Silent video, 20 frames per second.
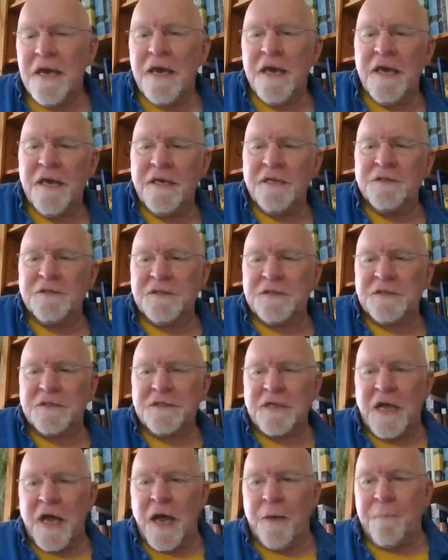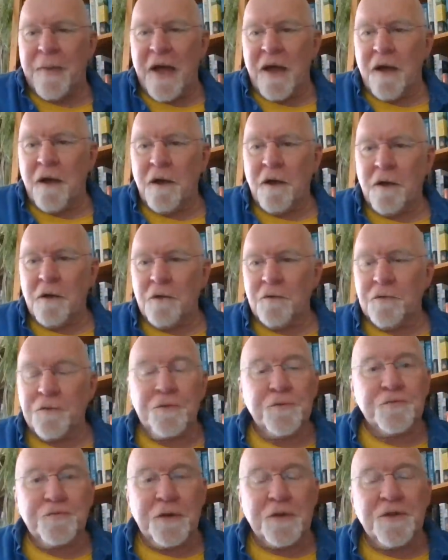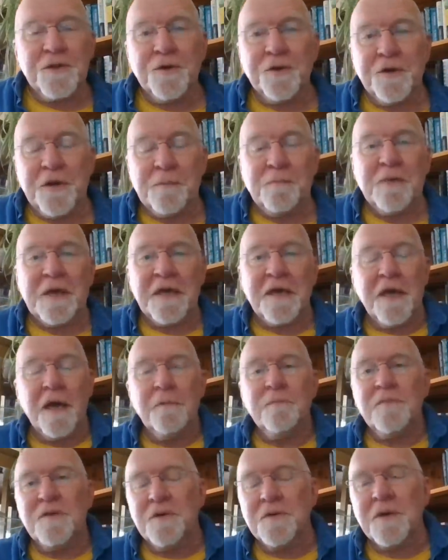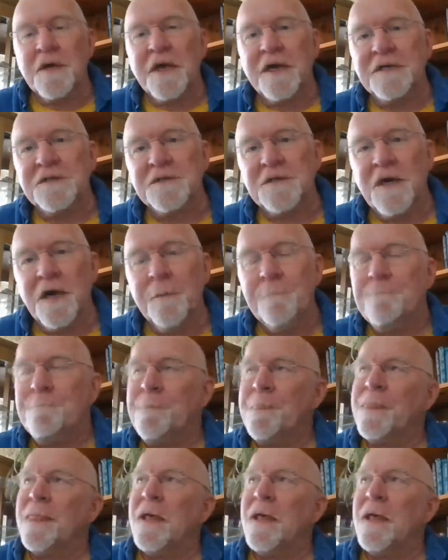It's about 3.30 p.m. UK time.